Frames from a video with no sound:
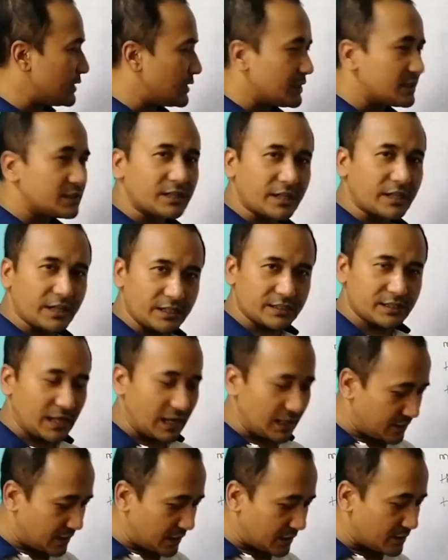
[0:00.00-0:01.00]
this case,
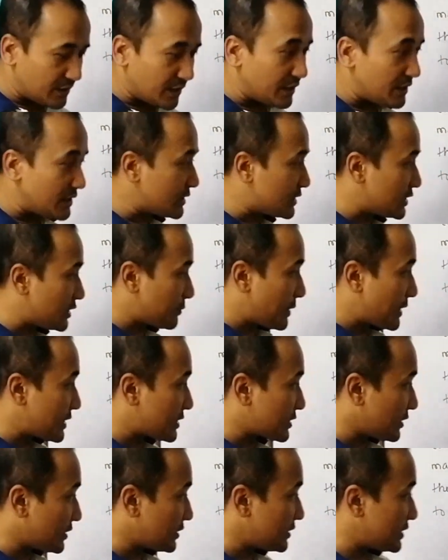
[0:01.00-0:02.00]
and this radius
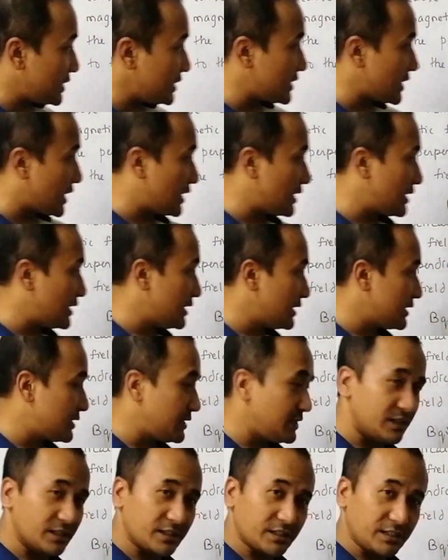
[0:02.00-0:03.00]
depends on theta.
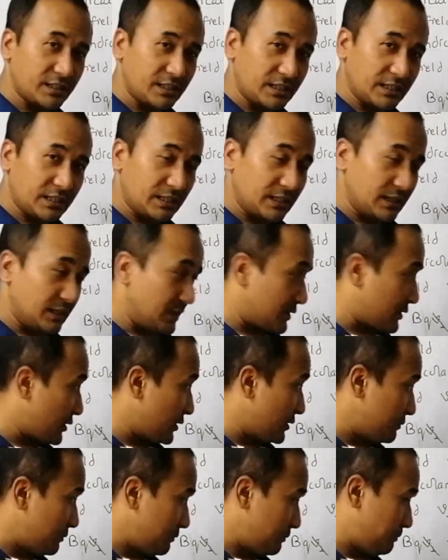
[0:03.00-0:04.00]
See here.
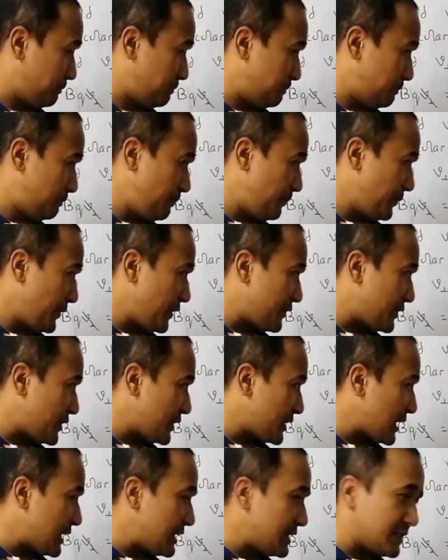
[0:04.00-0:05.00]
So if
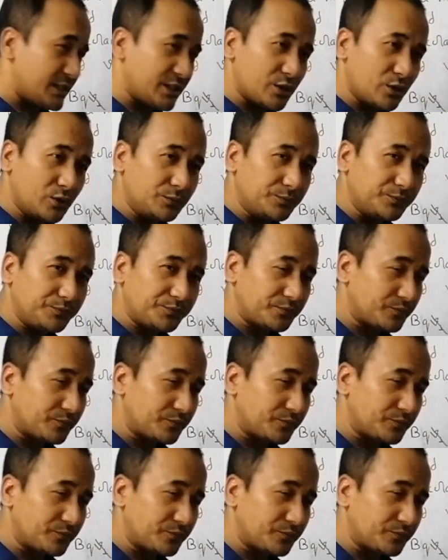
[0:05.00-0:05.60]
theta is 0,